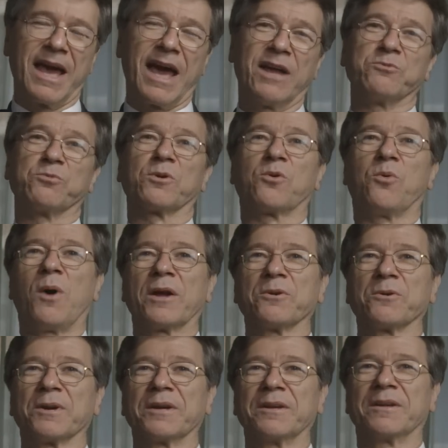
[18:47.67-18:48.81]
and
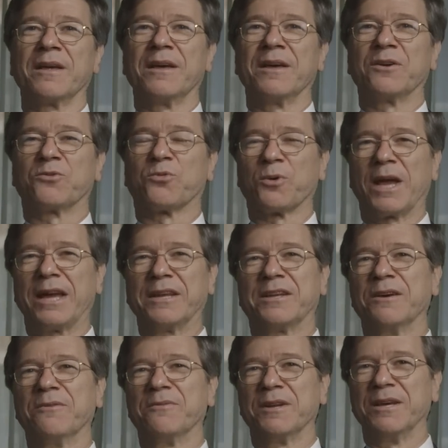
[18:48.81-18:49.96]
requiring
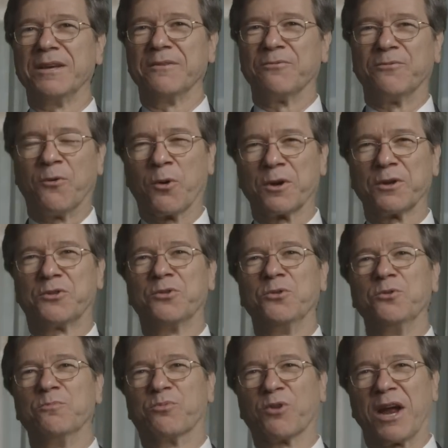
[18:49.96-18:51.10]
creativity,
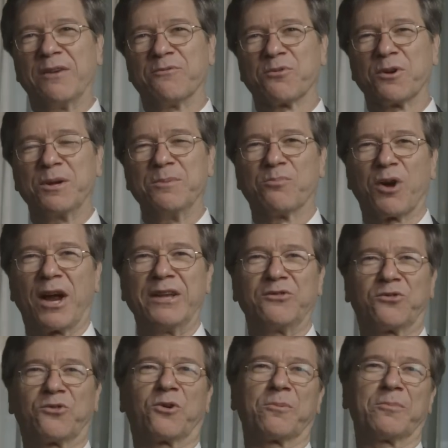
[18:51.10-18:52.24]
fortitude, bravery,
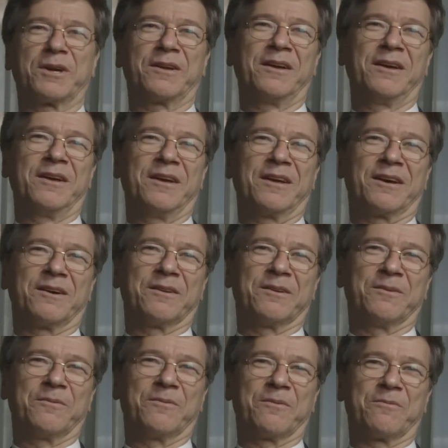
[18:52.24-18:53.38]
brainstorming,
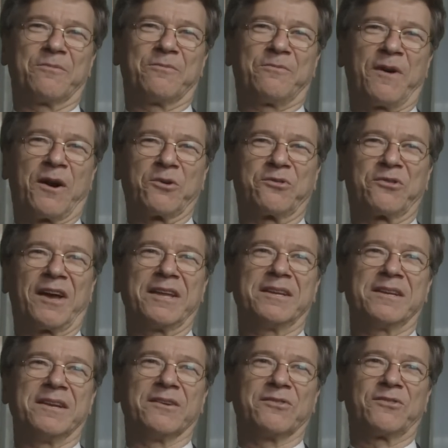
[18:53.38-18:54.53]

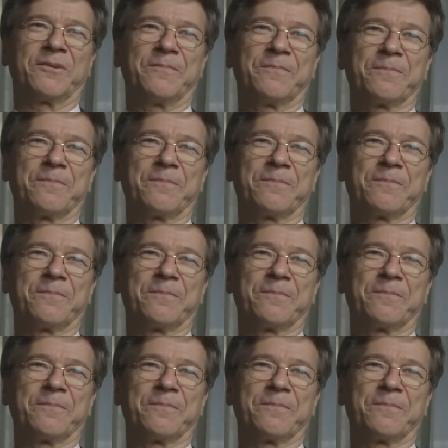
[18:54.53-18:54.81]
farsightedness.